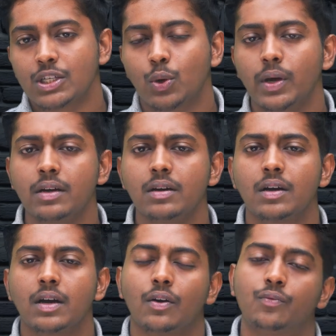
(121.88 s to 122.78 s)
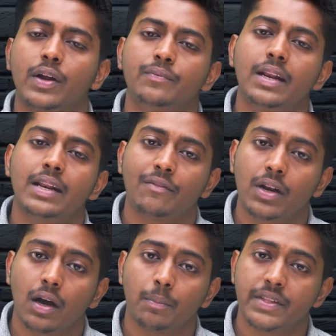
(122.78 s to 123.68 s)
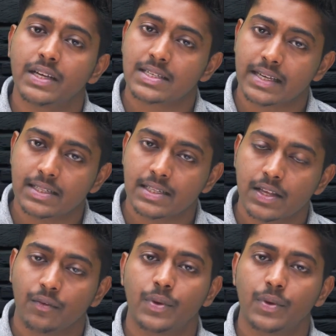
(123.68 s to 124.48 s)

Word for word: So, here one will level up their skills